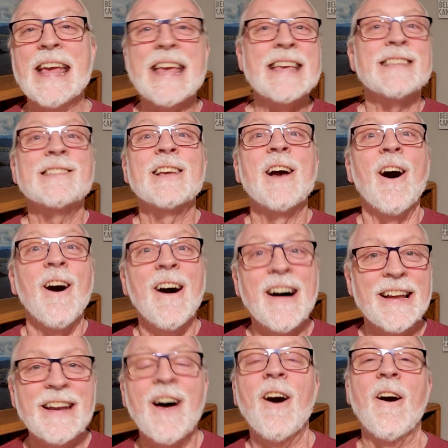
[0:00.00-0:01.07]
is
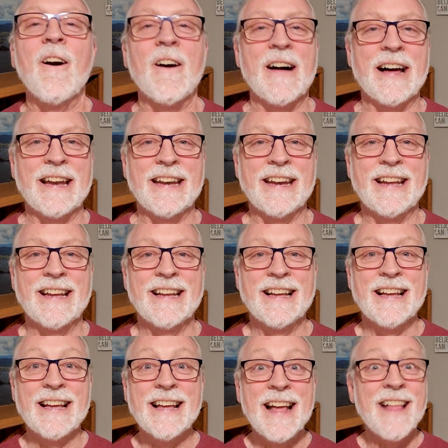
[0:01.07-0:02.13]
God on?
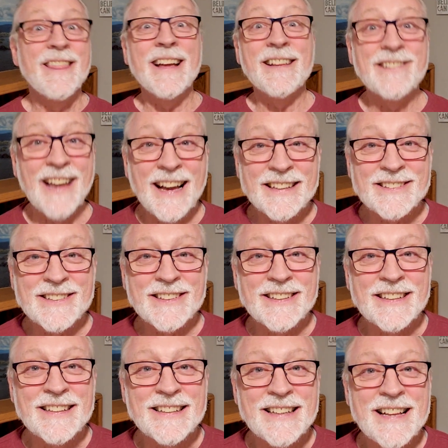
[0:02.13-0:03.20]
That's us.
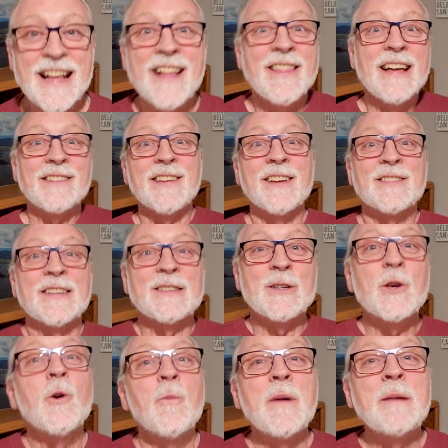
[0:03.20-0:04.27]
That's us as
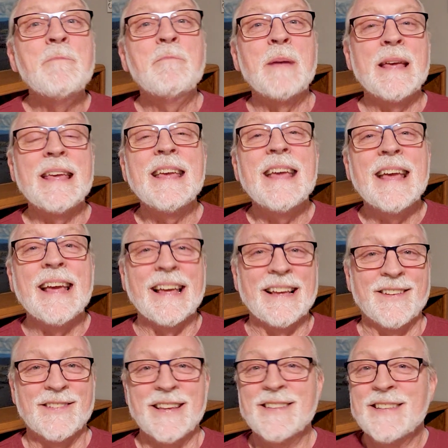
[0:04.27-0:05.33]
human
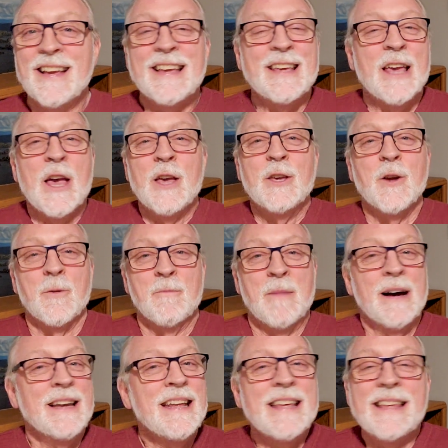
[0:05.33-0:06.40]
beings. He's saying your
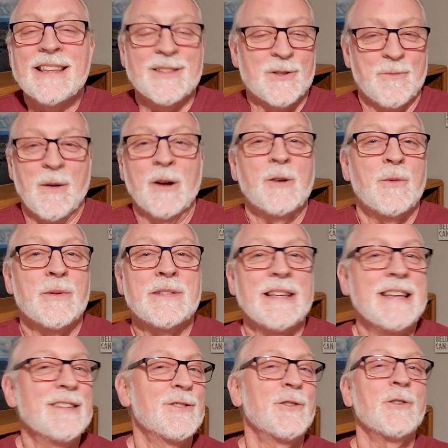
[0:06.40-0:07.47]
money, it's marked with
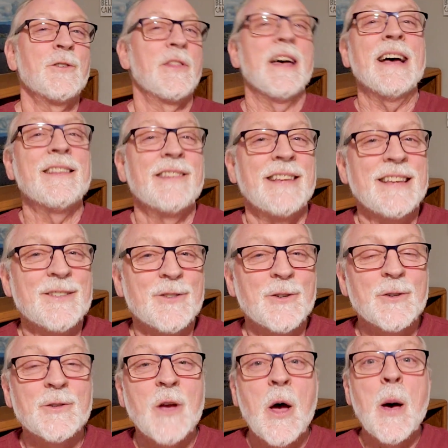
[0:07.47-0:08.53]
Caesar, that's
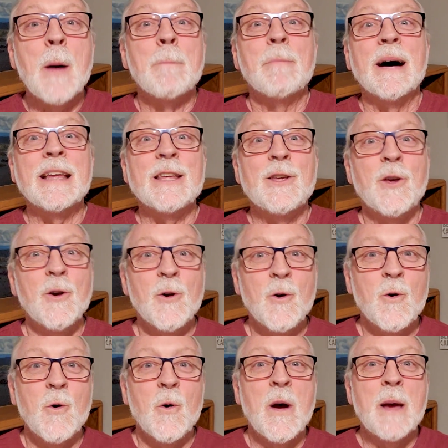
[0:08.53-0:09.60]
Caesar's, but
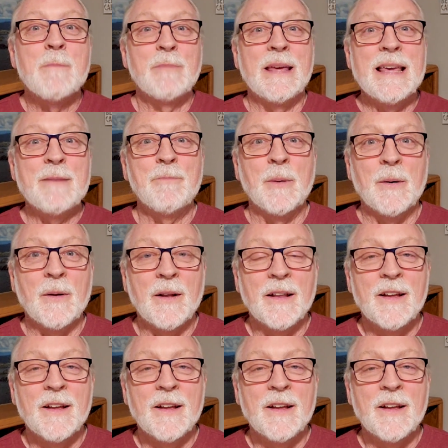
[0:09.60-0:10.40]
you people,